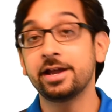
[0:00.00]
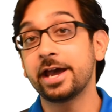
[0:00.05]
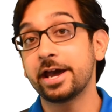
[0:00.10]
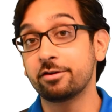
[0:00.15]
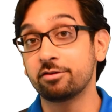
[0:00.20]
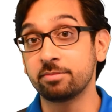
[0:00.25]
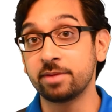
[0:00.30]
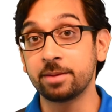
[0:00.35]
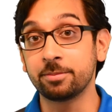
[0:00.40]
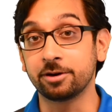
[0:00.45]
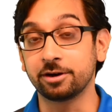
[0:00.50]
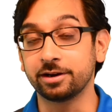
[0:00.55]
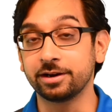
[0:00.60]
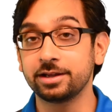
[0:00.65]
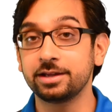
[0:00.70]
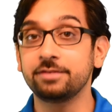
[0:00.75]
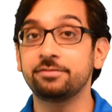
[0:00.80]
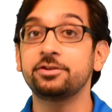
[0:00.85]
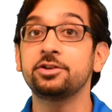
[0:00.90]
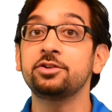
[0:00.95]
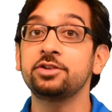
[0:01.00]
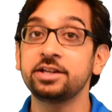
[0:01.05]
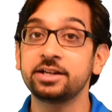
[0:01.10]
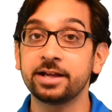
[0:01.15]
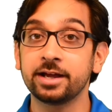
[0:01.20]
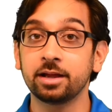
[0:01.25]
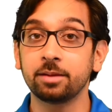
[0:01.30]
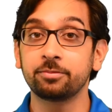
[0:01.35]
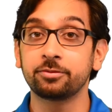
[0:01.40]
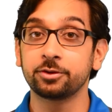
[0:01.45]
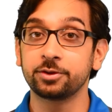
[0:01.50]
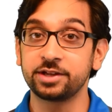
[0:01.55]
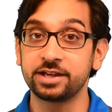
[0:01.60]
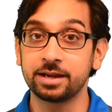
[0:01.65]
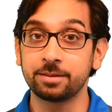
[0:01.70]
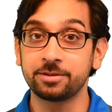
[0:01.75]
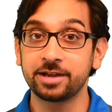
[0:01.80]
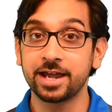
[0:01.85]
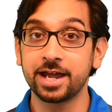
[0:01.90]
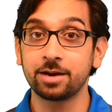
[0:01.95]
And remember, if you need help through the
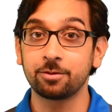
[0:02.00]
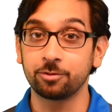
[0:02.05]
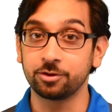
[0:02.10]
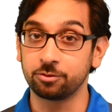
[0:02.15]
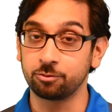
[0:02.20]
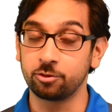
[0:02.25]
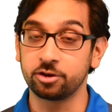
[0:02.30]
MCAT with